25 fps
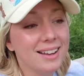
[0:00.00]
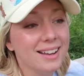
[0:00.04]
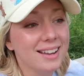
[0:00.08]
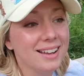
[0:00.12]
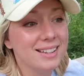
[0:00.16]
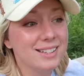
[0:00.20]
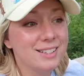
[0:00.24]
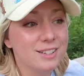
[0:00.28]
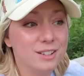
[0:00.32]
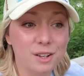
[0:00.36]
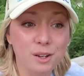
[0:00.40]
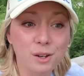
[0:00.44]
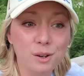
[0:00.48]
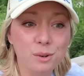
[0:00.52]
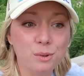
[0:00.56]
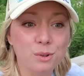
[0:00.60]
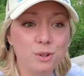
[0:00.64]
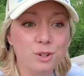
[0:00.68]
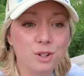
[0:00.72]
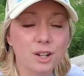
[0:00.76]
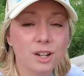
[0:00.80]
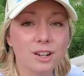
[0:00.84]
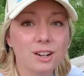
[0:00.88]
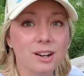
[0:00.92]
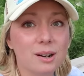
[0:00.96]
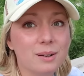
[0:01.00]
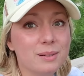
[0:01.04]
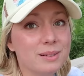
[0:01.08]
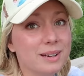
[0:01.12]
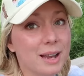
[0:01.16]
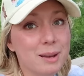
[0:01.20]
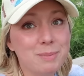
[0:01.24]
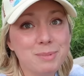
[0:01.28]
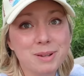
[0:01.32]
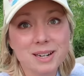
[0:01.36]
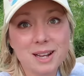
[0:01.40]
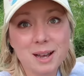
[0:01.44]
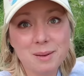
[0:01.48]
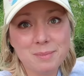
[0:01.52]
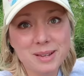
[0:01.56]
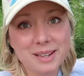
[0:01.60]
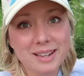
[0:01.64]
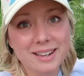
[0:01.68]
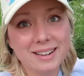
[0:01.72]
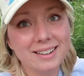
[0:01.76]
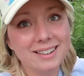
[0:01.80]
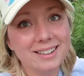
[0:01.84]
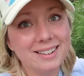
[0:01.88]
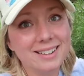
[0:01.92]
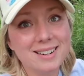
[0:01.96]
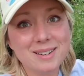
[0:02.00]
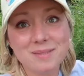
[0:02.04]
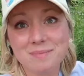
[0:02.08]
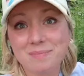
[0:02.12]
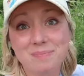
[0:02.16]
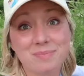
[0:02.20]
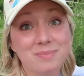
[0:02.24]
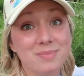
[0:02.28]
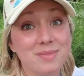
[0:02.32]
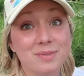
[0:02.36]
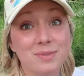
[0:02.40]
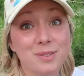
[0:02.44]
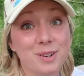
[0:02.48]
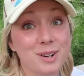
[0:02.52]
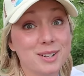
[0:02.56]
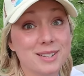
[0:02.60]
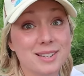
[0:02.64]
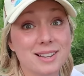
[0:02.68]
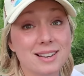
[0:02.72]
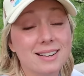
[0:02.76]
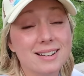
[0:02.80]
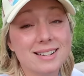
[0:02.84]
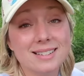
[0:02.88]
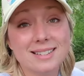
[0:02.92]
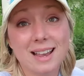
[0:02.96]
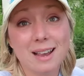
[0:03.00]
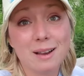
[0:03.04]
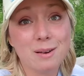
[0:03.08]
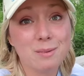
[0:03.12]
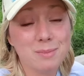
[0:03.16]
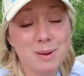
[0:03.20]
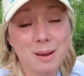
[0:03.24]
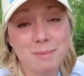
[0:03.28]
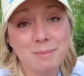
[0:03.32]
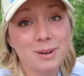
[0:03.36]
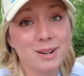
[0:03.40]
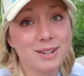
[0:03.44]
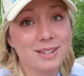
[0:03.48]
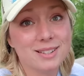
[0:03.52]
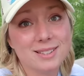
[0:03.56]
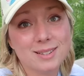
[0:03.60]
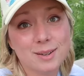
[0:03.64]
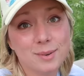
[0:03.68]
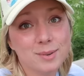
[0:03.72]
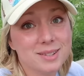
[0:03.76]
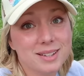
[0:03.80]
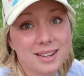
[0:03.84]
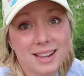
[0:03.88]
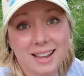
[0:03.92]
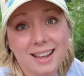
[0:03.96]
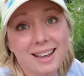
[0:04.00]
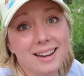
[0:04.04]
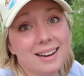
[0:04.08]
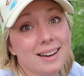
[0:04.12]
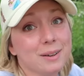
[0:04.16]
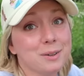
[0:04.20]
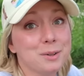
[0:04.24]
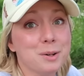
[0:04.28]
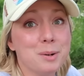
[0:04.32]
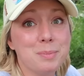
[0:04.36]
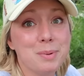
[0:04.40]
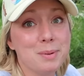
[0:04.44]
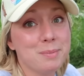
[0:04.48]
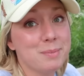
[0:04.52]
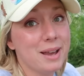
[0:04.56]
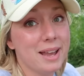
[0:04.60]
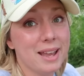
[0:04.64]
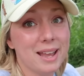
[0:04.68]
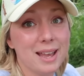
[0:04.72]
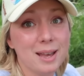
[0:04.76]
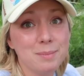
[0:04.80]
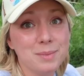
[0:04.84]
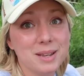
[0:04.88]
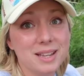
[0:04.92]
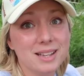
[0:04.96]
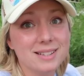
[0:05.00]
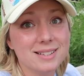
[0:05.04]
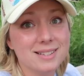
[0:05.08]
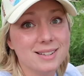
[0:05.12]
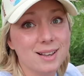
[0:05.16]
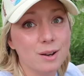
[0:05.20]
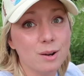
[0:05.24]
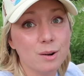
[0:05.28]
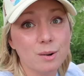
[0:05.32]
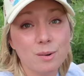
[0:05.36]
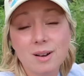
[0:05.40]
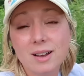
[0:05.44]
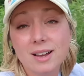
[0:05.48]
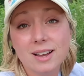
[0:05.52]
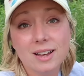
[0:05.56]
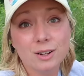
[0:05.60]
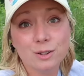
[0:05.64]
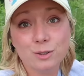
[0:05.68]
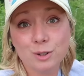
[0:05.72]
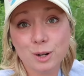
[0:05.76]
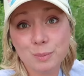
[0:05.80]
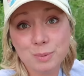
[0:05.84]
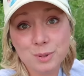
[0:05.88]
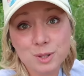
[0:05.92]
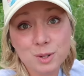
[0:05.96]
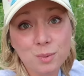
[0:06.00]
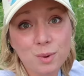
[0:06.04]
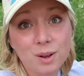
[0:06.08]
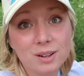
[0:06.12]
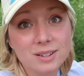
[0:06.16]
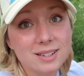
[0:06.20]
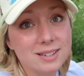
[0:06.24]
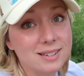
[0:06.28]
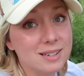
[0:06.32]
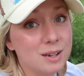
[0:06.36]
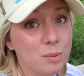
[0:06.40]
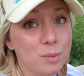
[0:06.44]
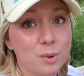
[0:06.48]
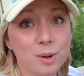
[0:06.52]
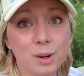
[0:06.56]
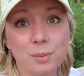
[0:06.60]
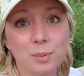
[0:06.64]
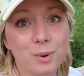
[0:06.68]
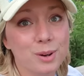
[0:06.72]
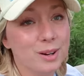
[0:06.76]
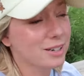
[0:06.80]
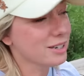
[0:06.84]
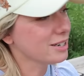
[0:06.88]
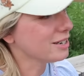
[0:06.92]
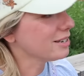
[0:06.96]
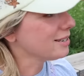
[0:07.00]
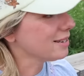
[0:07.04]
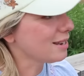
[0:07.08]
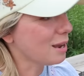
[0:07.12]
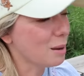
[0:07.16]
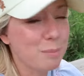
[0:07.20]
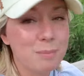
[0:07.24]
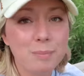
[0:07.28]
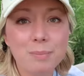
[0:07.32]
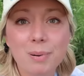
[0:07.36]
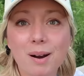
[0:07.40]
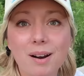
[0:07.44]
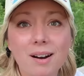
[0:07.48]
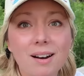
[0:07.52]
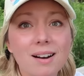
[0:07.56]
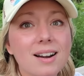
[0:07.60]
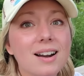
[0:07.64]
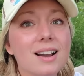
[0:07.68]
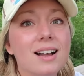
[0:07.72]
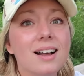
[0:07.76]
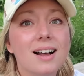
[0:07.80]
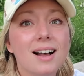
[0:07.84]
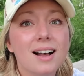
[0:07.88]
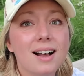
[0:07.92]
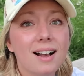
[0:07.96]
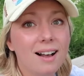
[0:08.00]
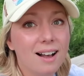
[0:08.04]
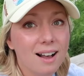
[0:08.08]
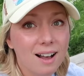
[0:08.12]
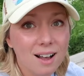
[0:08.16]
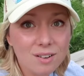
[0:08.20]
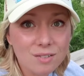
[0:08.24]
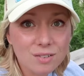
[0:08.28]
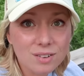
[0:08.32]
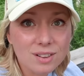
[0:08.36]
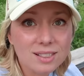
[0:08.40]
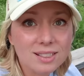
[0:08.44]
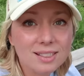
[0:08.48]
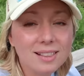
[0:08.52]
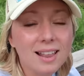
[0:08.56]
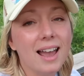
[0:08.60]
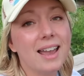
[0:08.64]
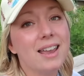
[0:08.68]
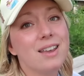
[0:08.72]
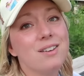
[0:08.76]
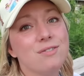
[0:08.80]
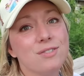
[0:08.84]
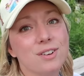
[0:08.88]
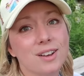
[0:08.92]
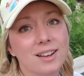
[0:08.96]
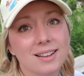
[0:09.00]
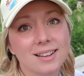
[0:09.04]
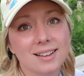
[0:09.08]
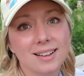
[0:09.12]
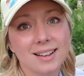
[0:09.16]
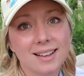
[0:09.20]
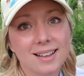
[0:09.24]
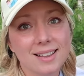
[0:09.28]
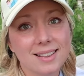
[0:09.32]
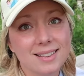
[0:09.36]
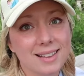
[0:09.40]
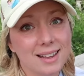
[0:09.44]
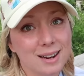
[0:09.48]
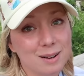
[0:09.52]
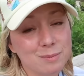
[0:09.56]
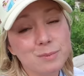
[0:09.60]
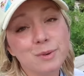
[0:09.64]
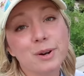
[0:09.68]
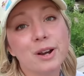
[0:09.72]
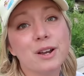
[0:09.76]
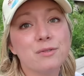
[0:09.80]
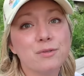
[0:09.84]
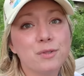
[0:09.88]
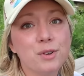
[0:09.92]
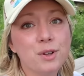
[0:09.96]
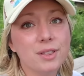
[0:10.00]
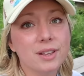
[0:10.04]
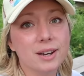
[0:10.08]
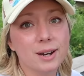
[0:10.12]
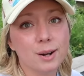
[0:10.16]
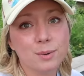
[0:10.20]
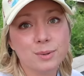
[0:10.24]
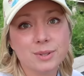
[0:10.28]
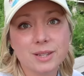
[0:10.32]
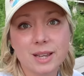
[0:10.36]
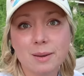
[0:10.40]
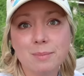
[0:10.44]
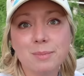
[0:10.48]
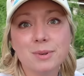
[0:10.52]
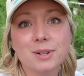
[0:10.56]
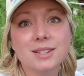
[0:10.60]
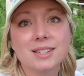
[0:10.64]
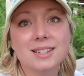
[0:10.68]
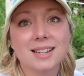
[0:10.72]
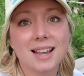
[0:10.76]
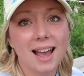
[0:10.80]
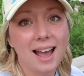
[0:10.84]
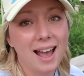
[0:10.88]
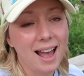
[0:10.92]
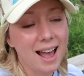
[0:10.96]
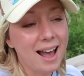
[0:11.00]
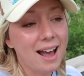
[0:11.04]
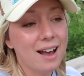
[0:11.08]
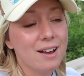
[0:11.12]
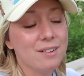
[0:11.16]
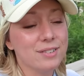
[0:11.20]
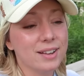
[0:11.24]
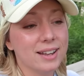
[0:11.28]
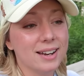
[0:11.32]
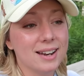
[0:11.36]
It's huge, you know, and I've been coming here for as long as I can remember since I was a kid. I grew up in Miami, so trips to Walt Disney World were just a part of life that I'm grateful that I was able to have.